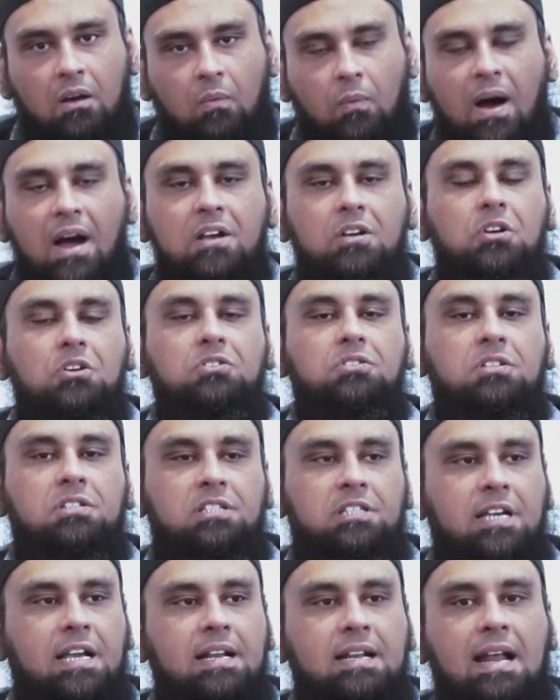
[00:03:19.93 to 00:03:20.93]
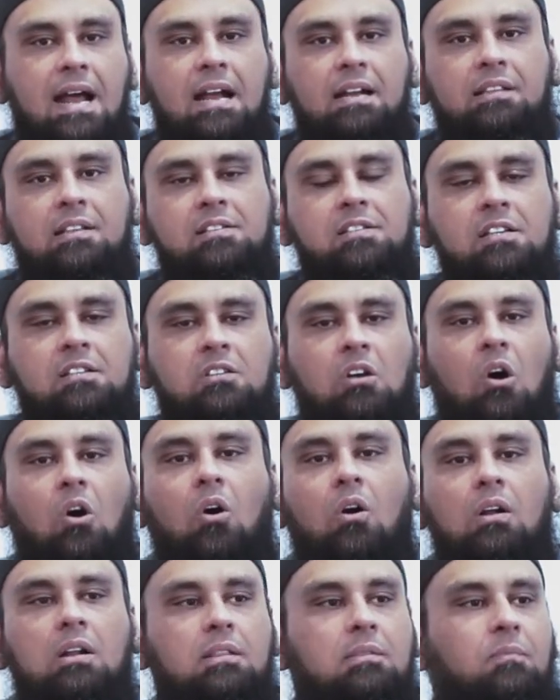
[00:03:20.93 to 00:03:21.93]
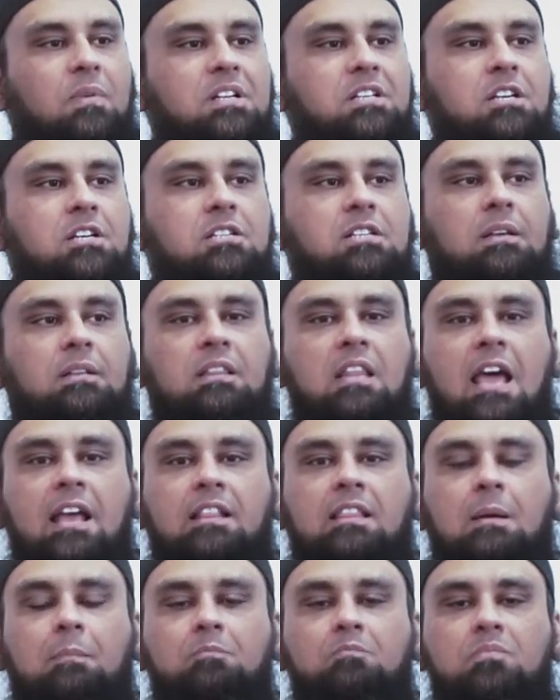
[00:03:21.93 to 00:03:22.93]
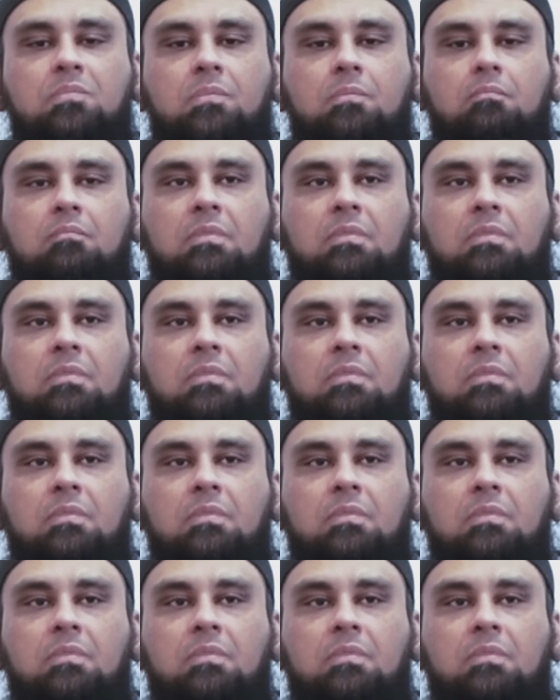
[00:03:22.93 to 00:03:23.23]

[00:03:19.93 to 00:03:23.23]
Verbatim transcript: Why don't you see that this is all, but like the